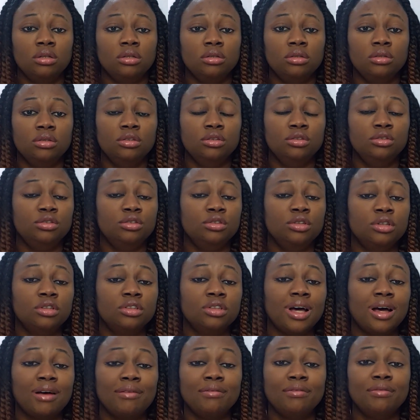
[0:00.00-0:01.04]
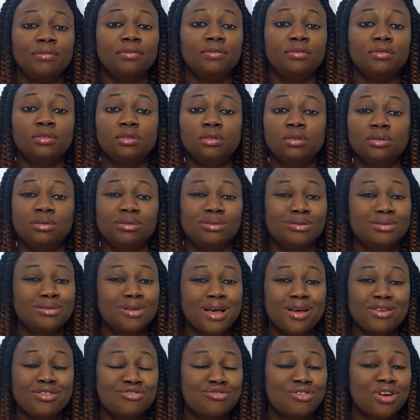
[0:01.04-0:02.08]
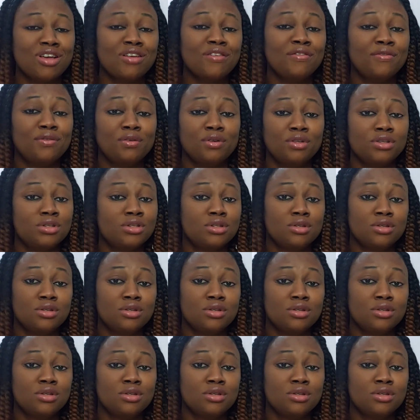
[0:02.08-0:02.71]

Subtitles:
not have extra funds